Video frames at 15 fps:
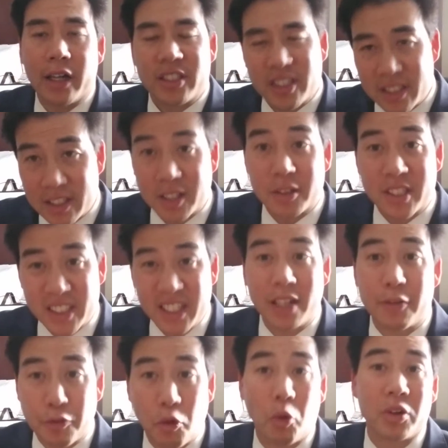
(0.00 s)
to sit
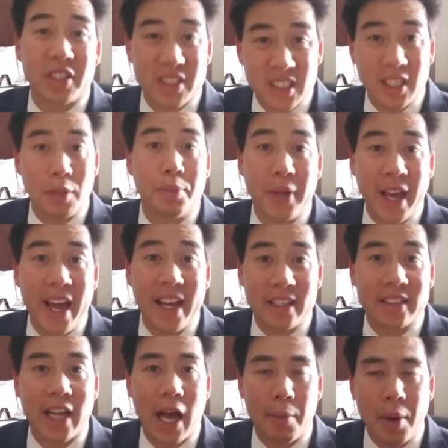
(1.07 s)
for the CPA
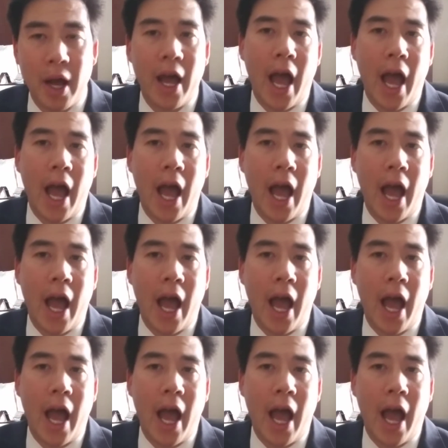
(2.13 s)
exam.